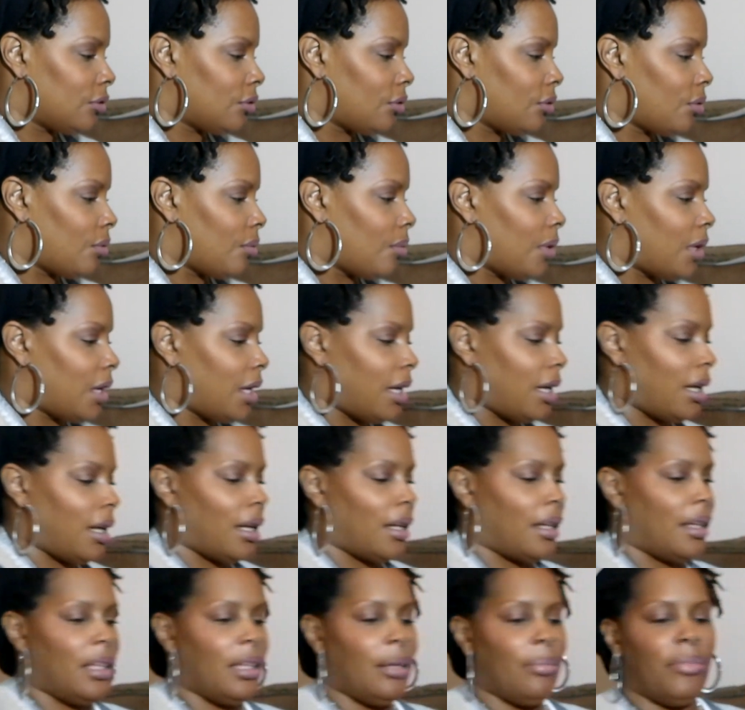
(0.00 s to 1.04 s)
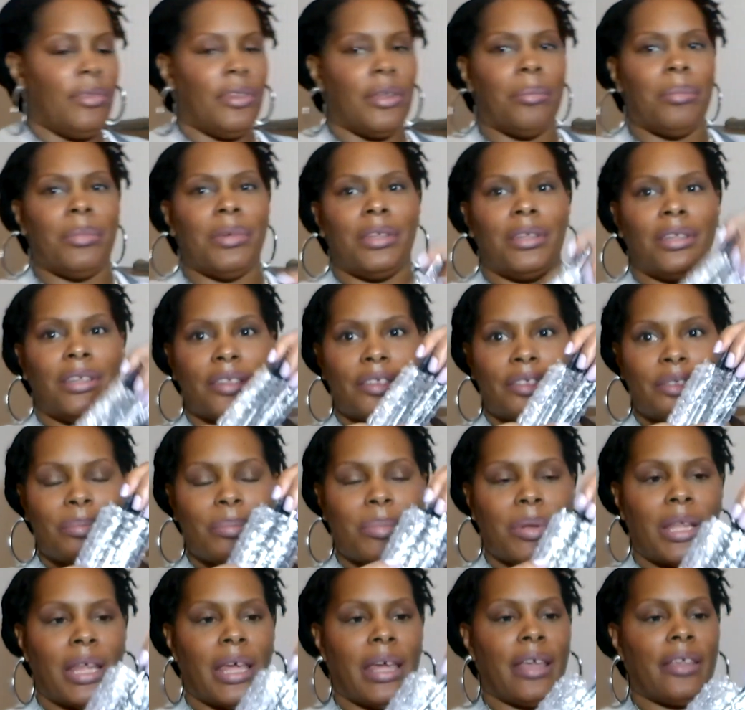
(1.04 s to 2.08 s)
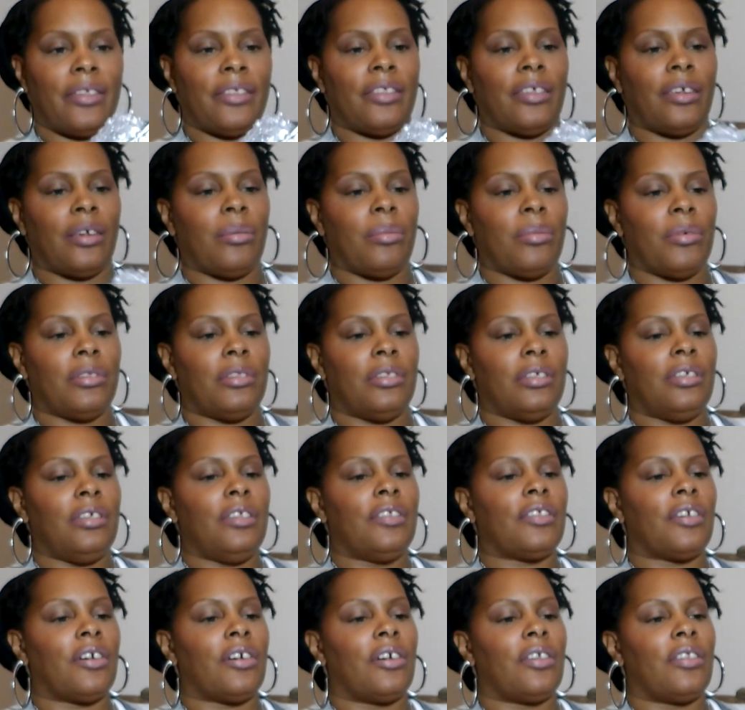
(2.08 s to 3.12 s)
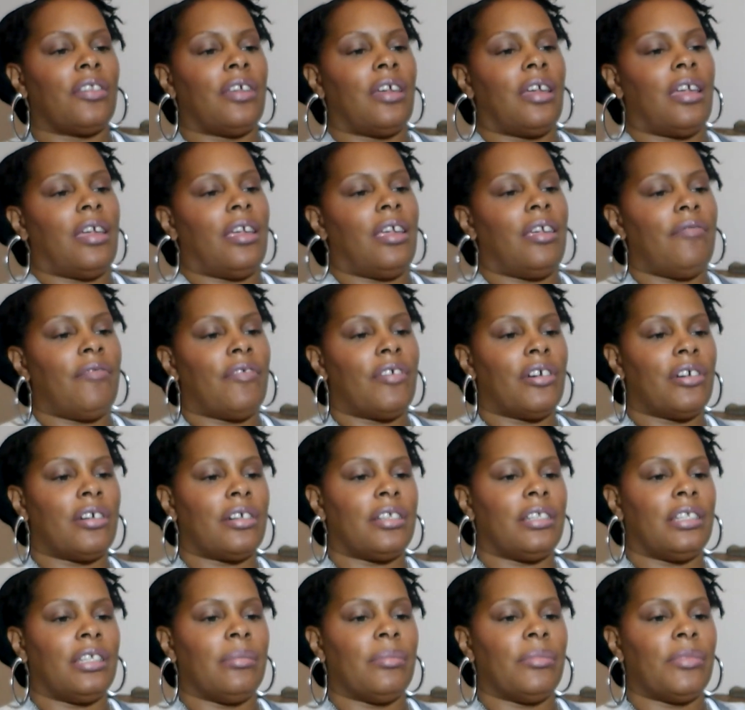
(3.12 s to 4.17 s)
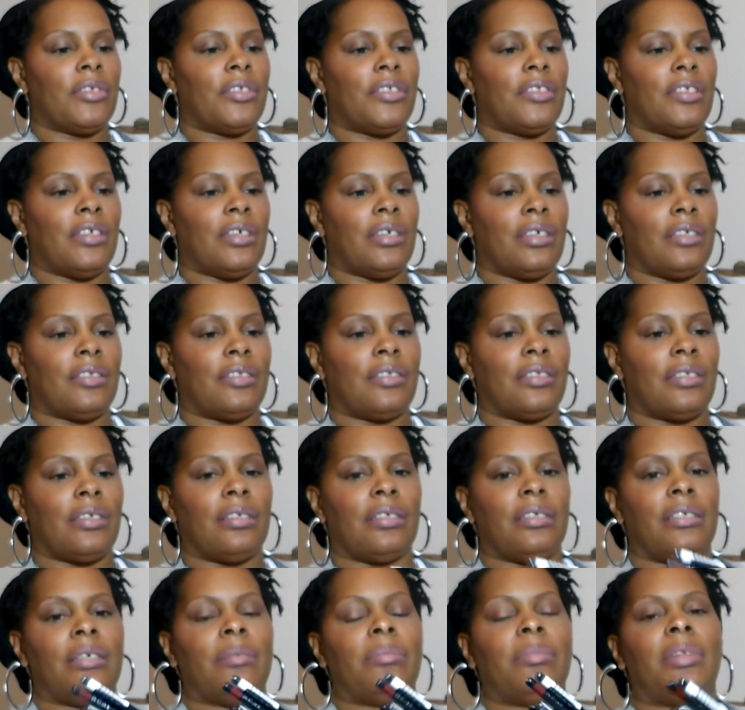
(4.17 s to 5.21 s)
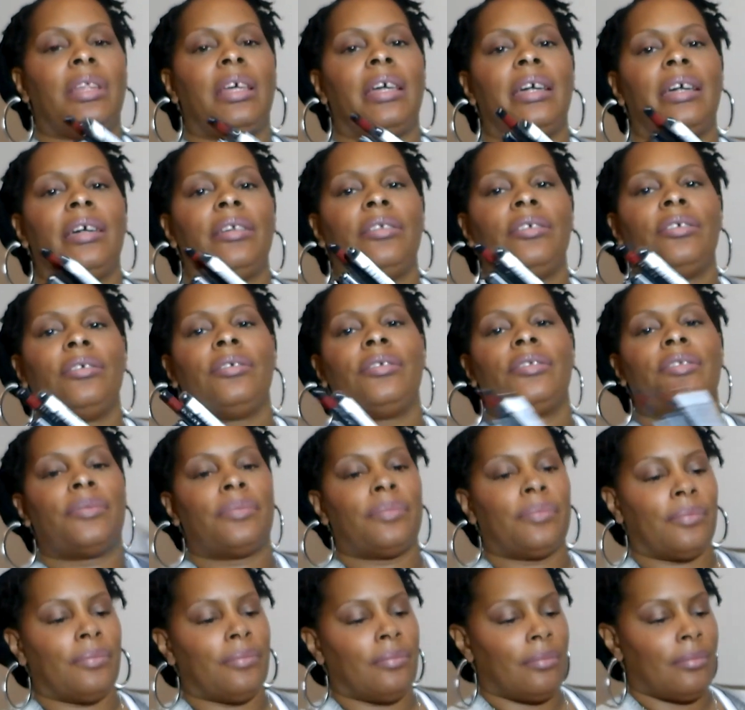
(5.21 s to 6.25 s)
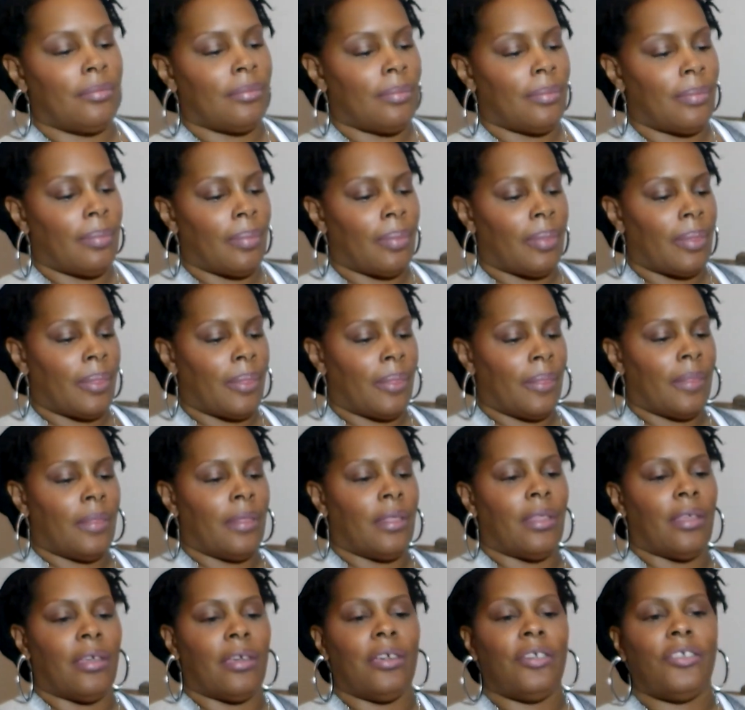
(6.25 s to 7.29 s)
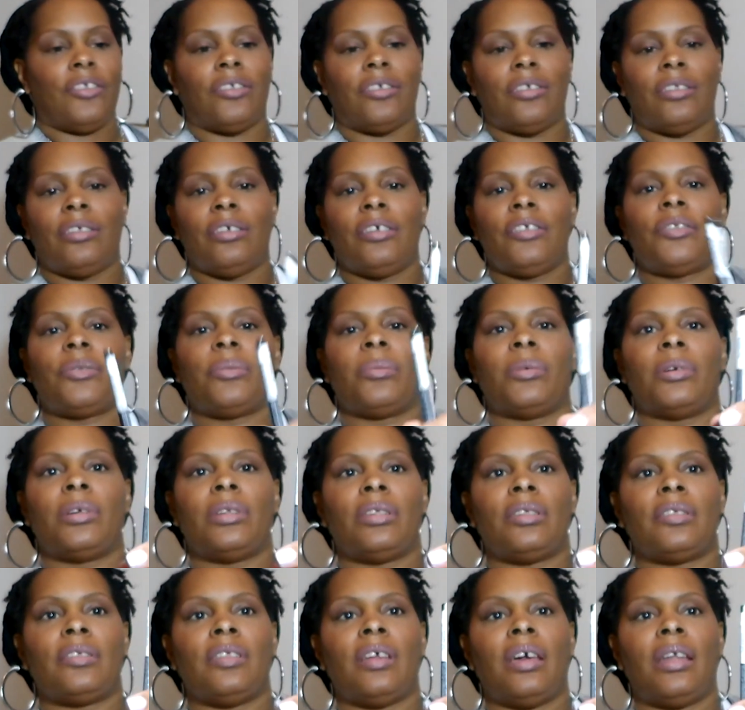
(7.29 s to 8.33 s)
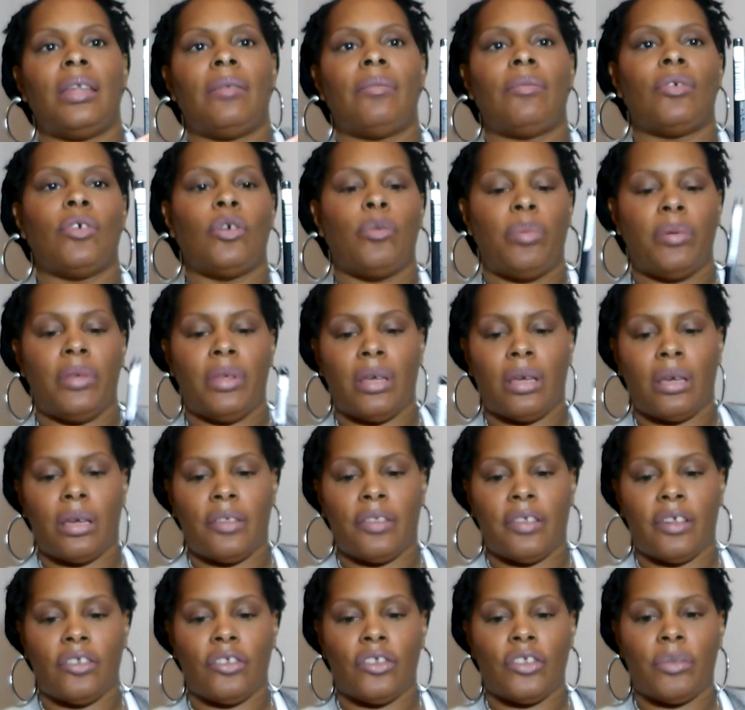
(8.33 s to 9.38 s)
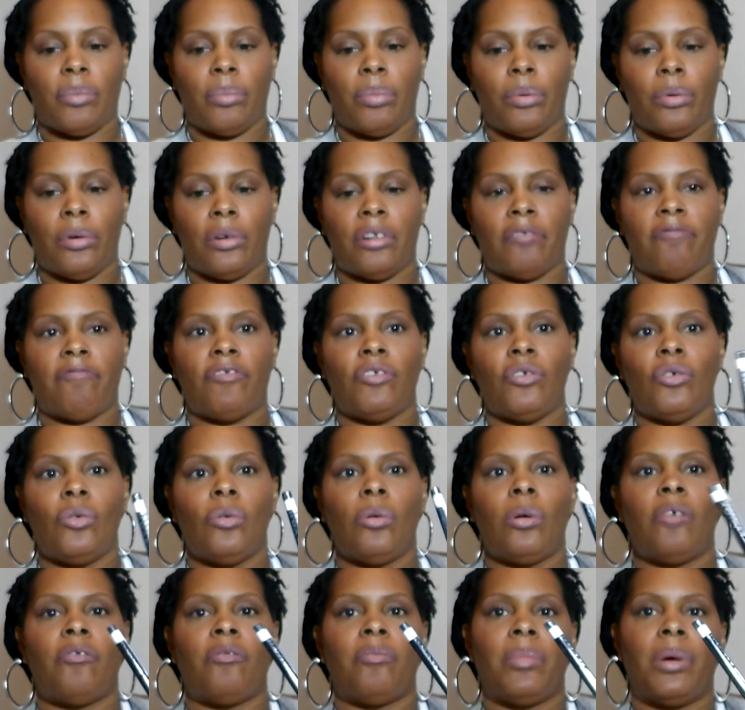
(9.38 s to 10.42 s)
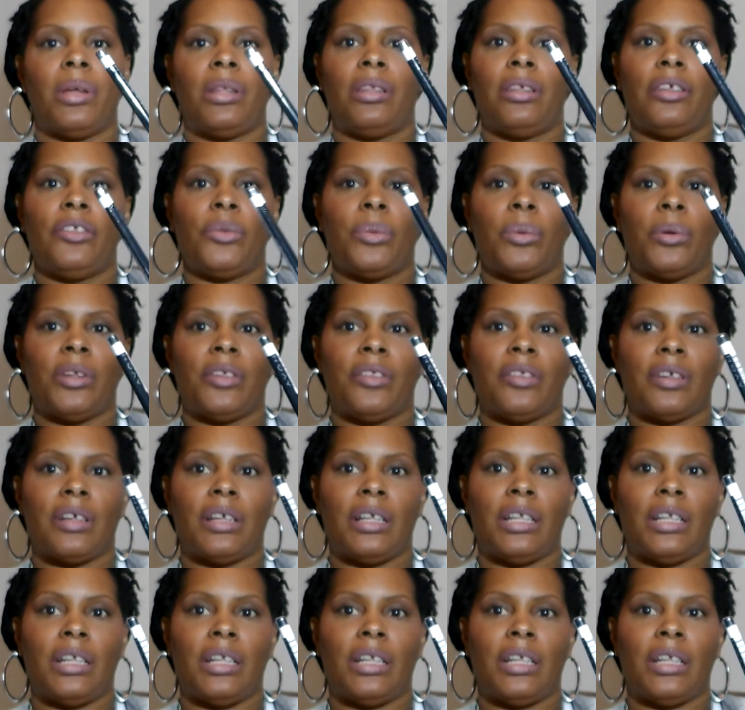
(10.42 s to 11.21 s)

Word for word: know why I keep them in this plastic, but these are the Avon Glimmer Sticks lip liners. Actually, this one, is not even open yet because I just bought a few of them, but this one is a